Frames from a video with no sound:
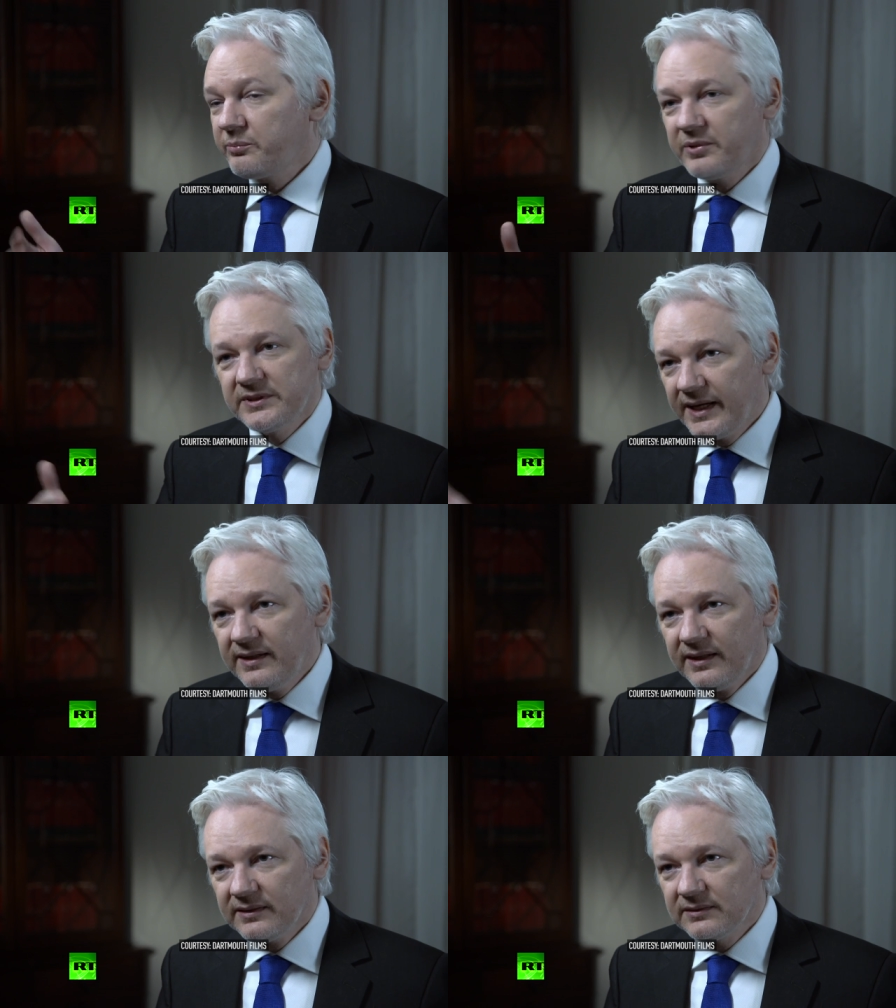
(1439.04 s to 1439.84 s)

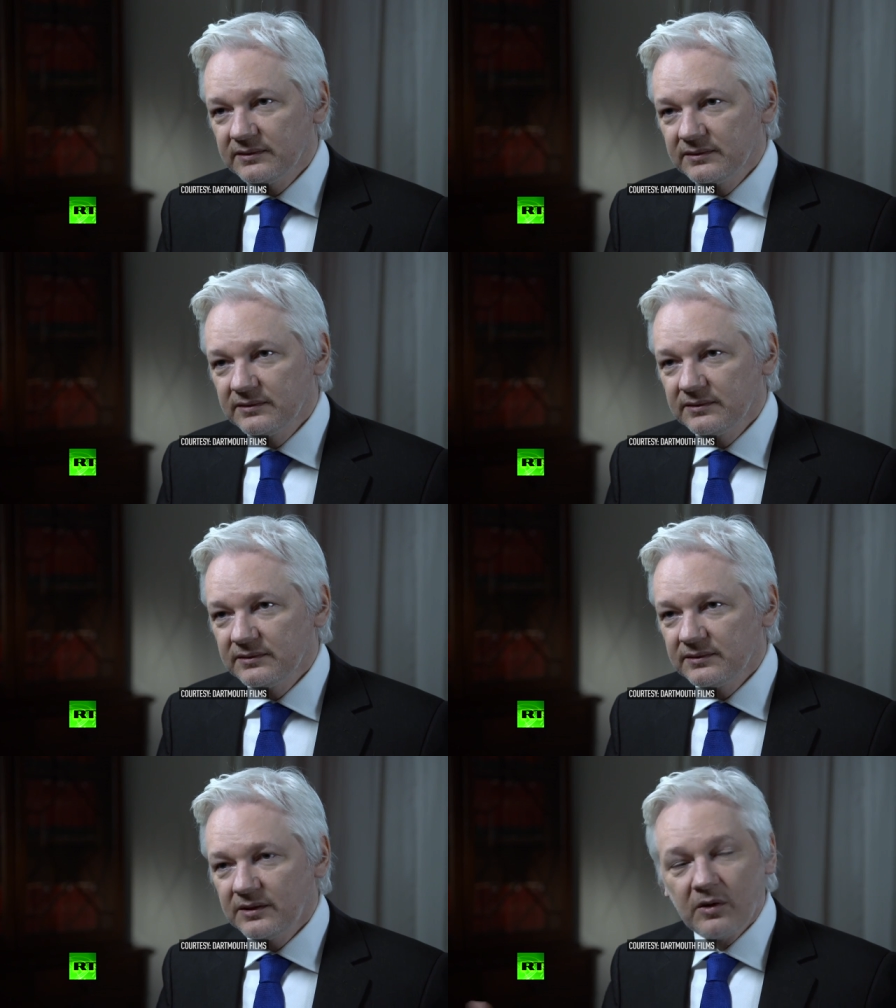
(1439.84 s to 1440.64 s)
pretending,
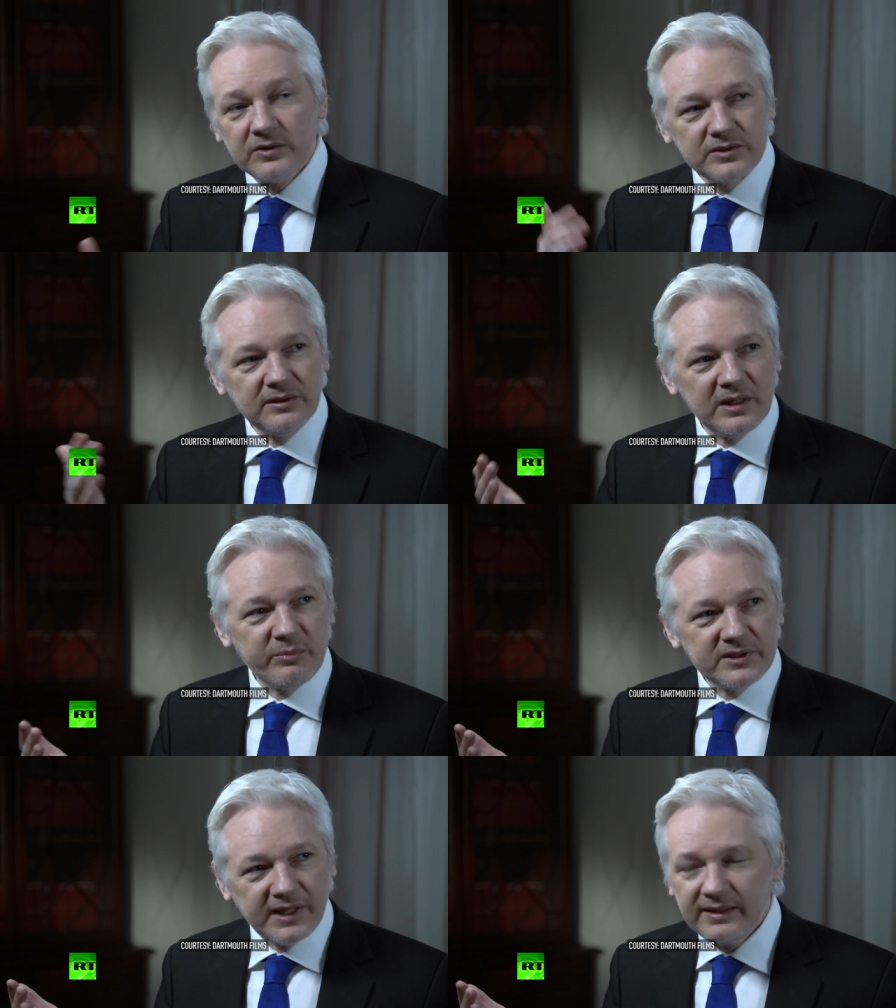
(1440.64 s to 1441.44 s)
constantly
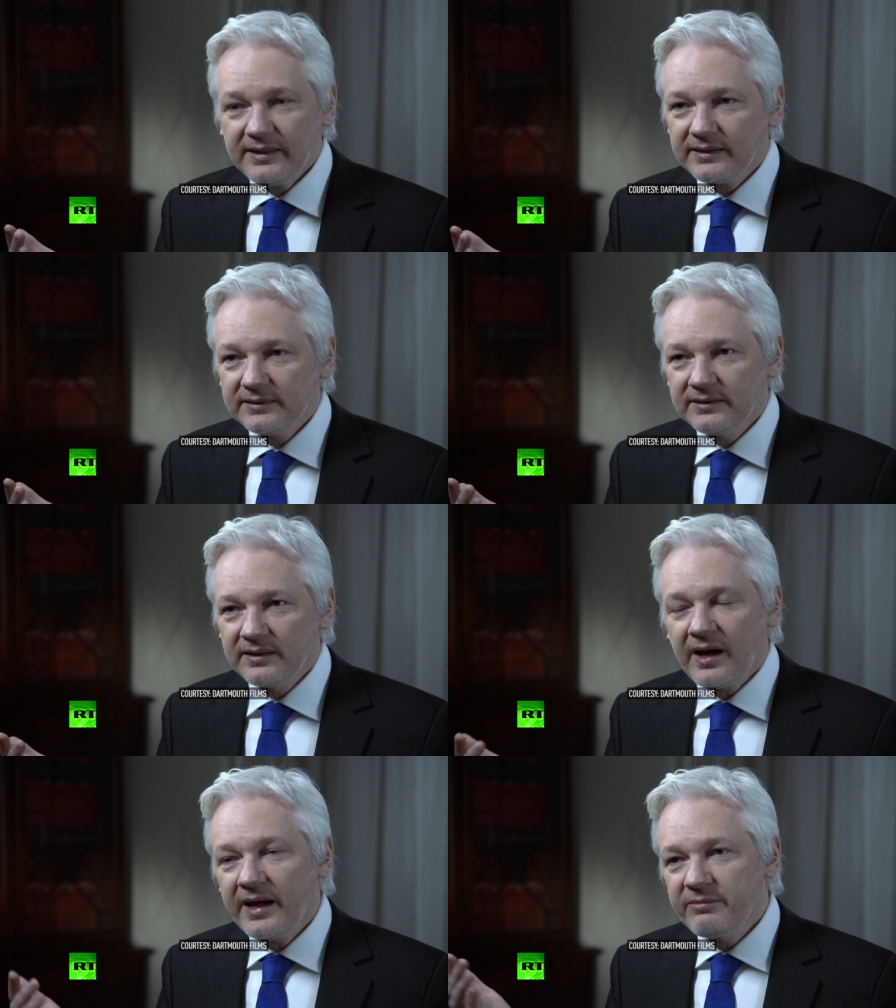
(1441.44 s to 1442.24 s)
pretending
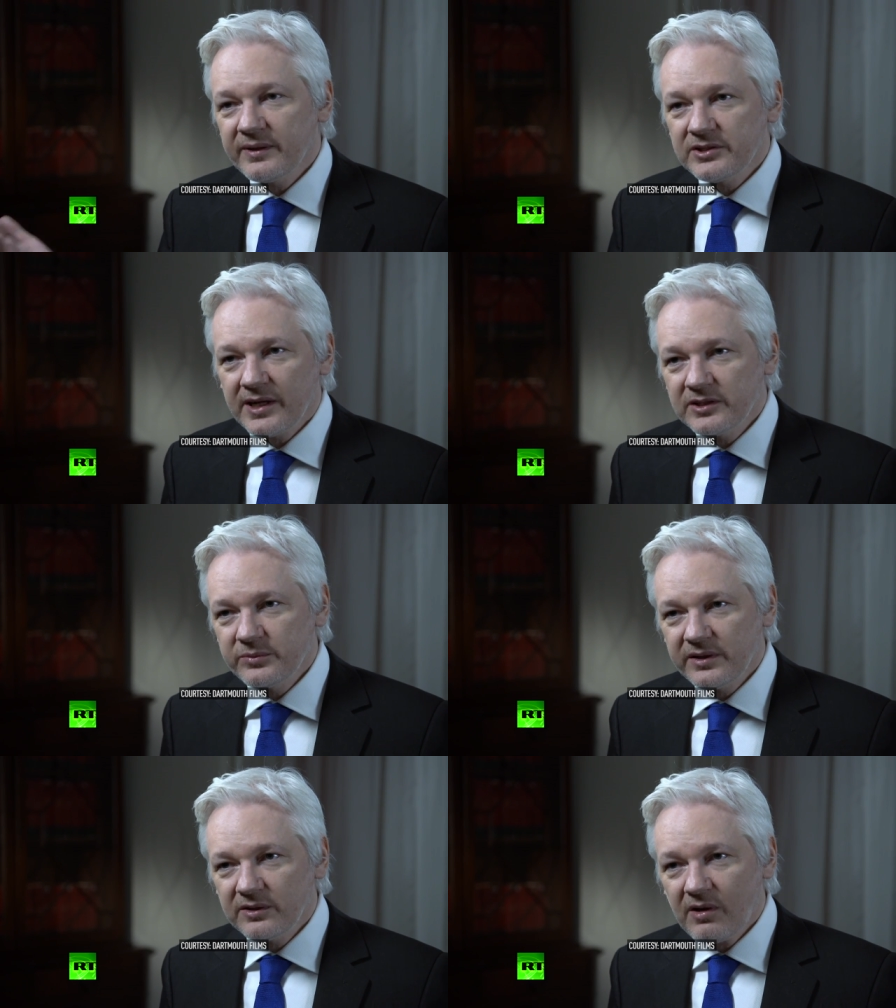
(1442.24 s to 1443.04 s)
that I have been charged
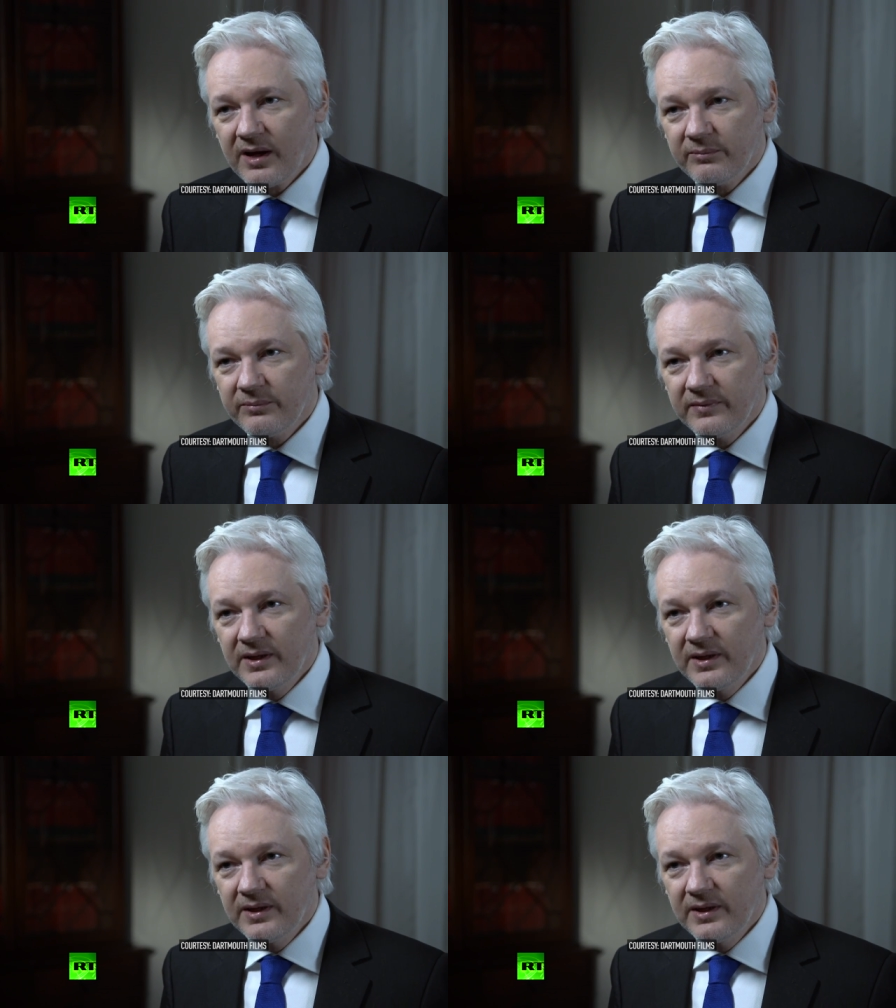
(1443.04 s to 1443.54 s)
with a crime,